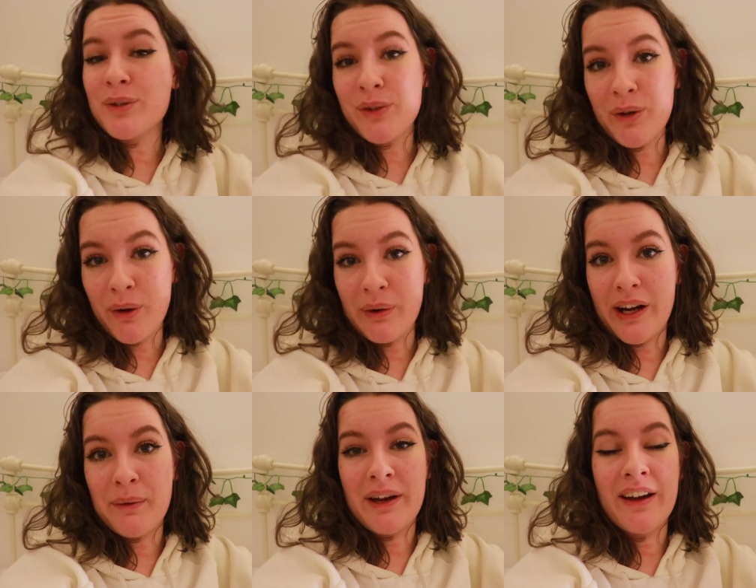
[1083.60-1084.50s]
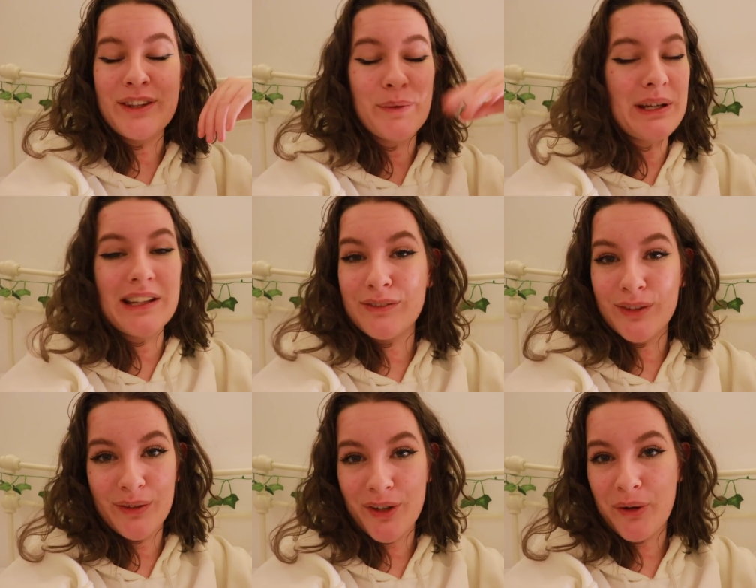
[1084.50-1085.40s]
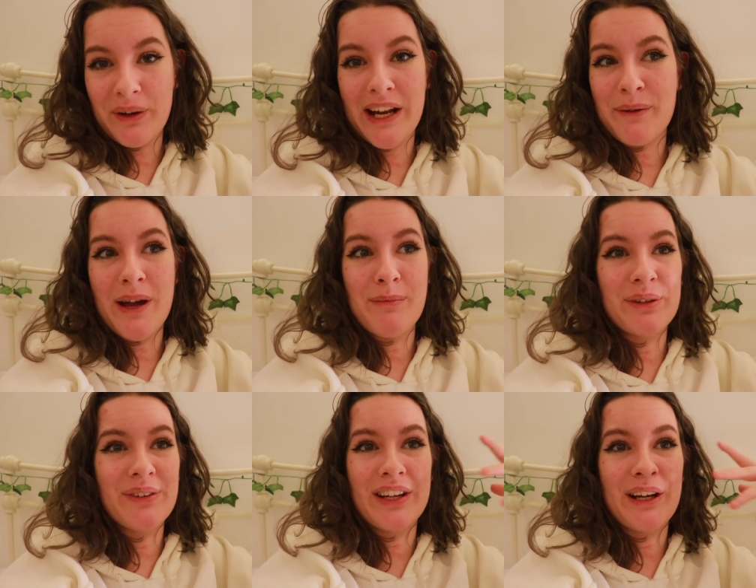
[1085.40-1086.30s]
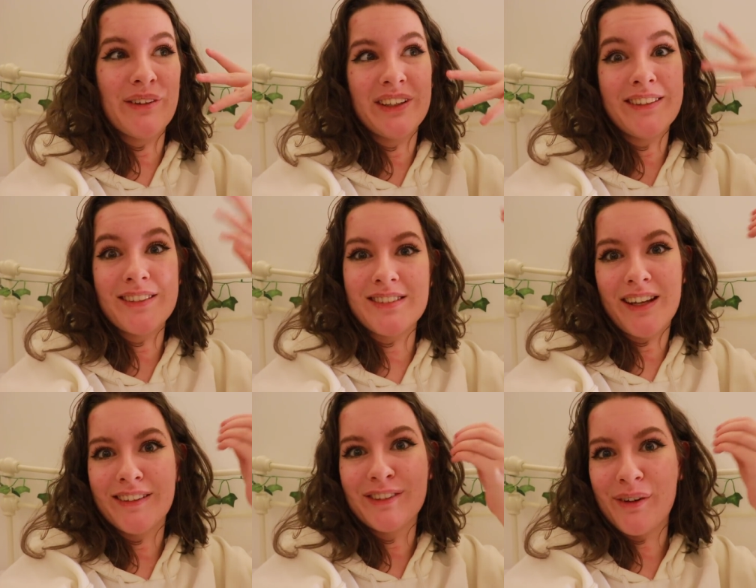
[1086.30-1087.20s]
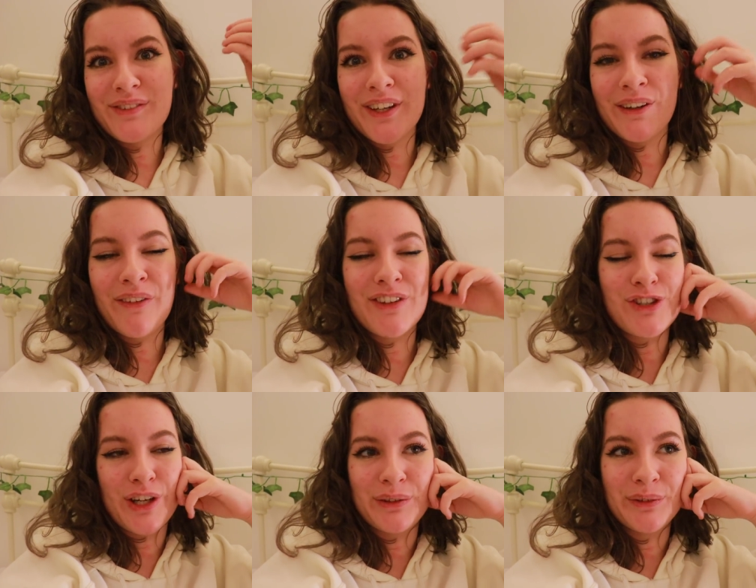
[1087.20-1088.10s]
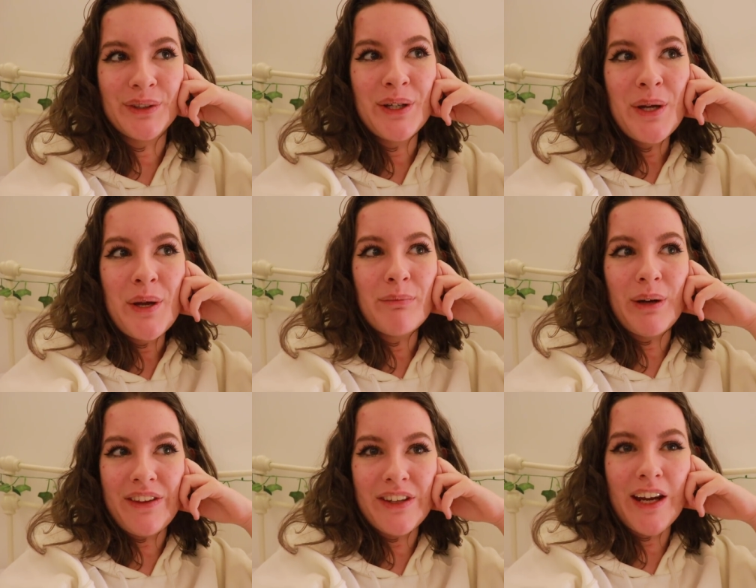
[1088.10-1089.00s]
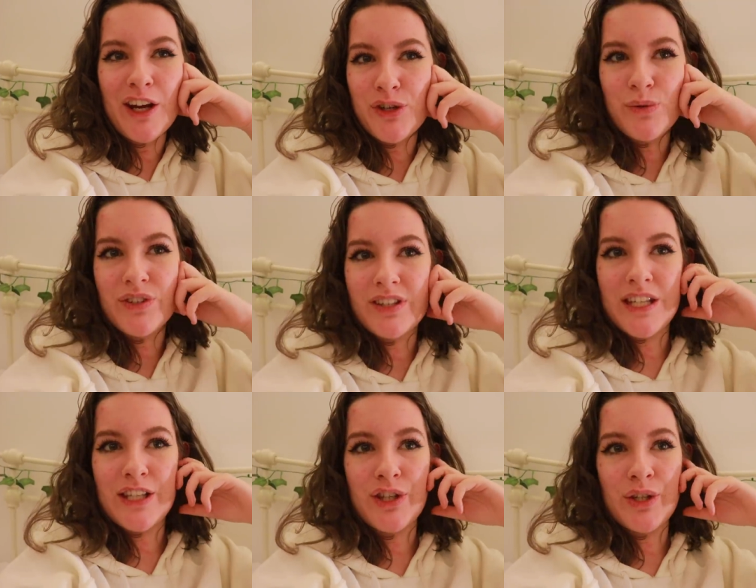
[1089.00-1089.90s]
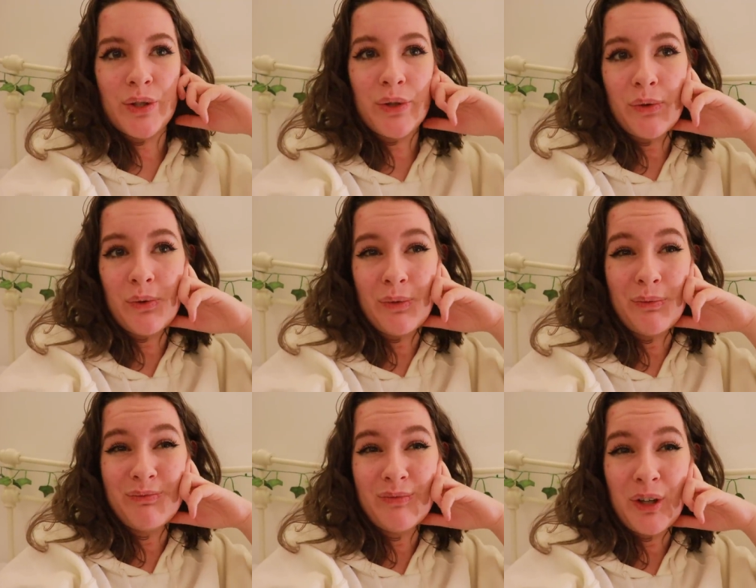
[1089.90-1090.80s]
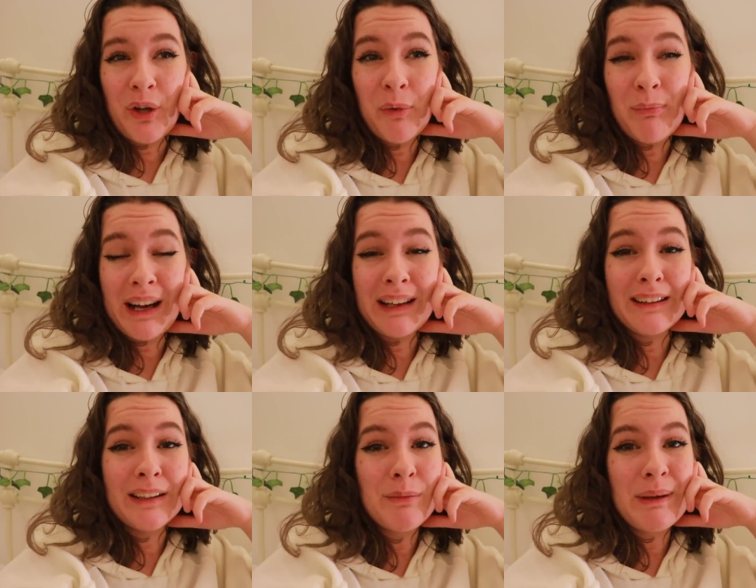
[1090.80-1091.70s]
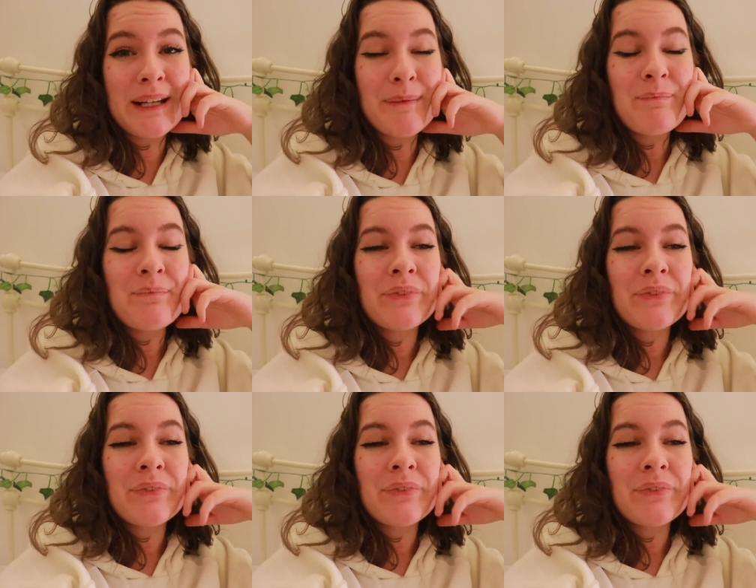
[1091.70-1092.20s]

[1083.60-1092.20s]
shows aren't going anywhere, the weekly vlogs aren't going anywhere, because they are like the standard content on this channel. But I think I do just need to cut back a little bit,